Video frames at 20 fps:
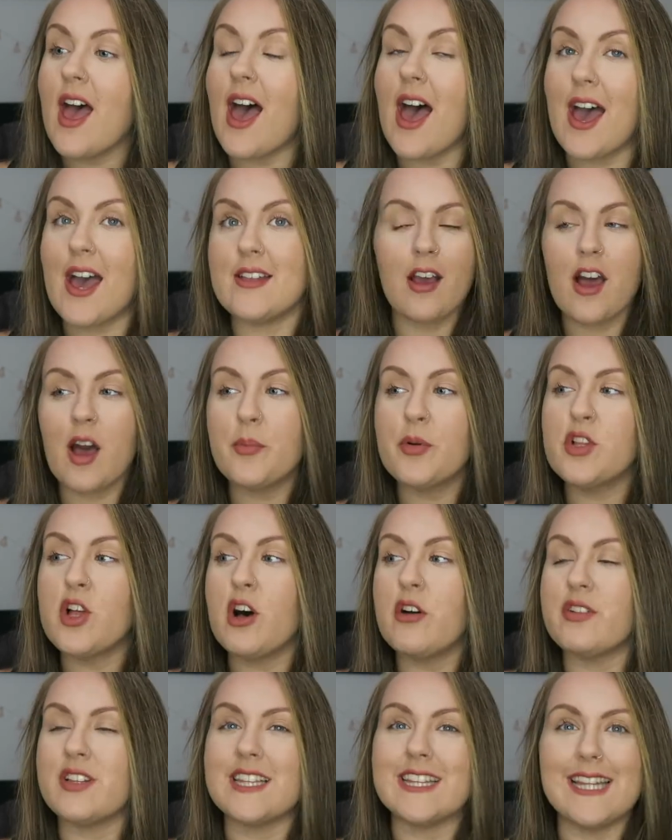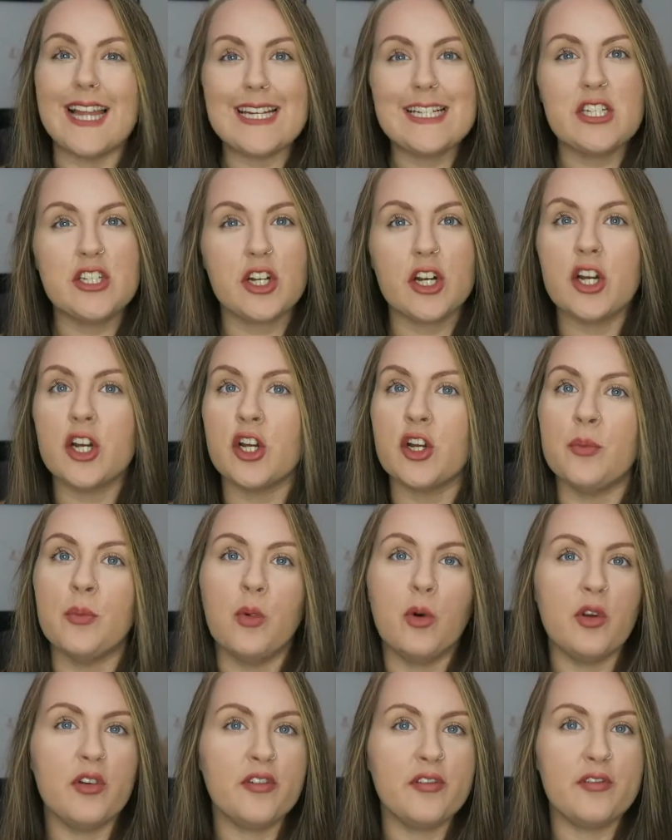And a couple of lighter,
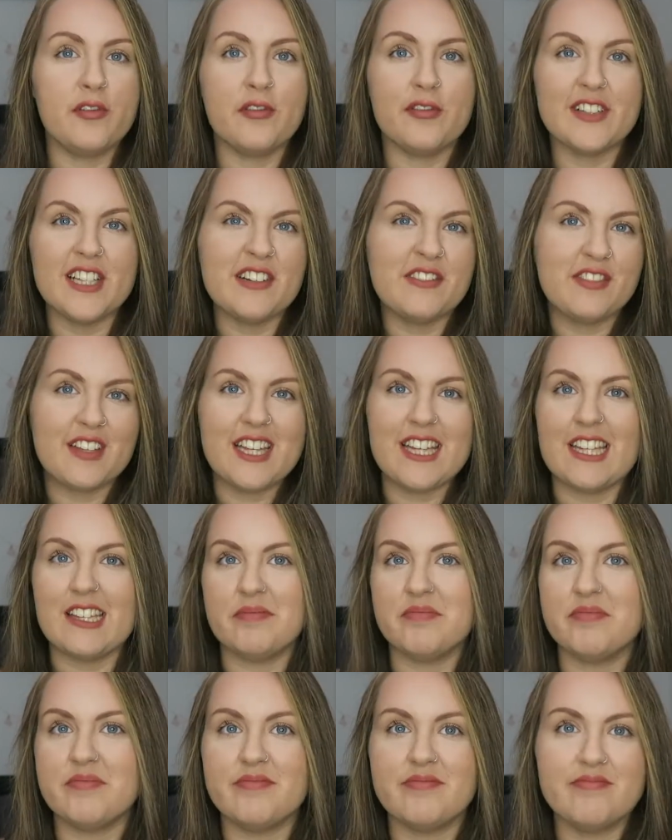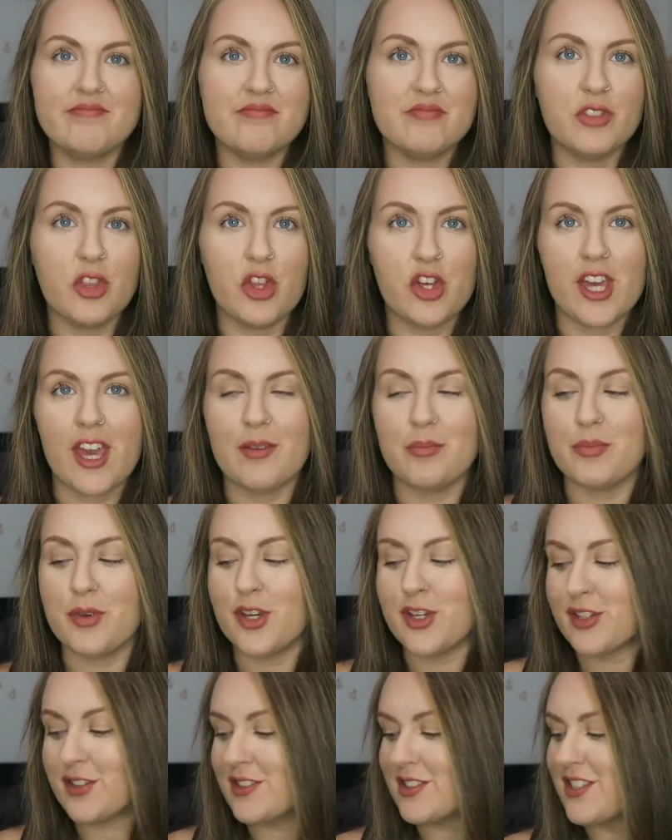more fluffy looking
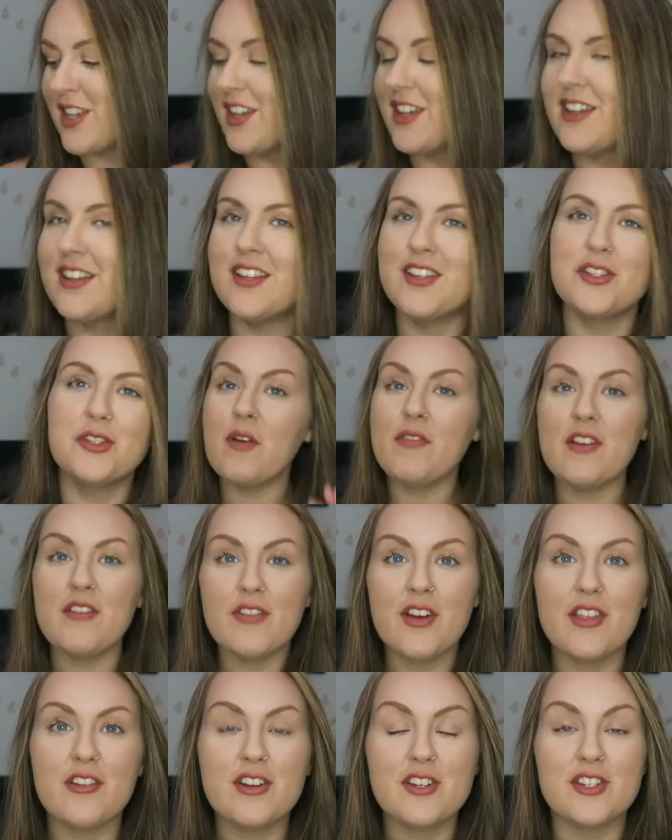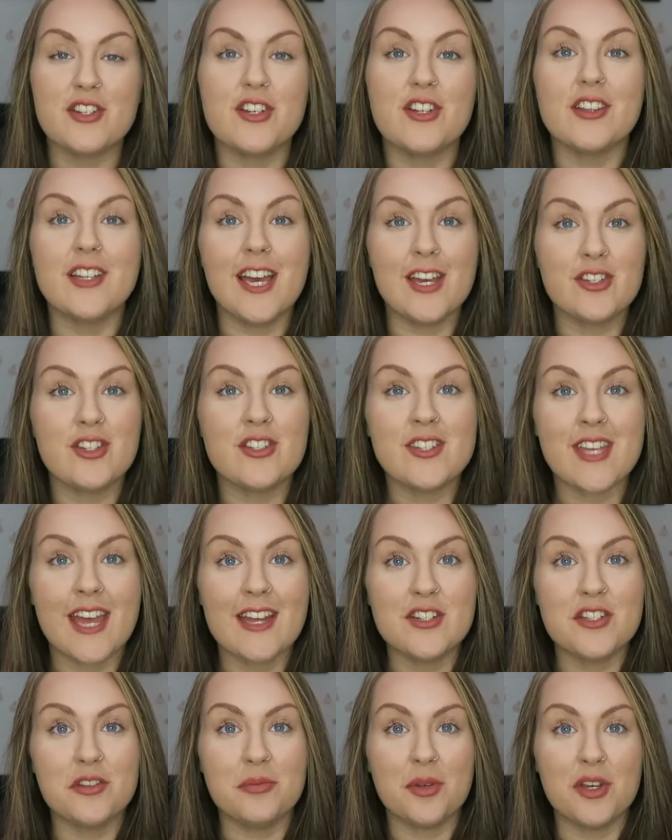books. Without further ado, let's just get
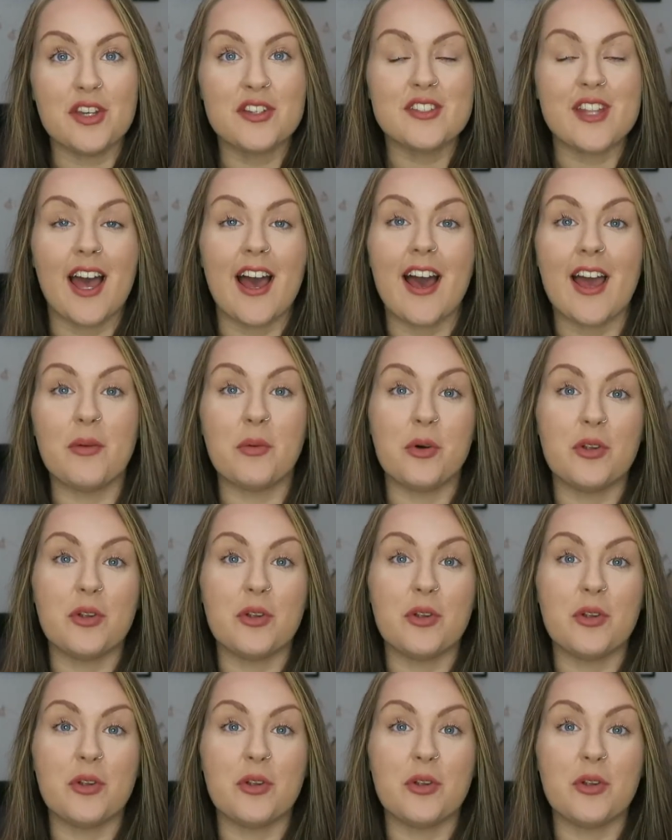into the books that I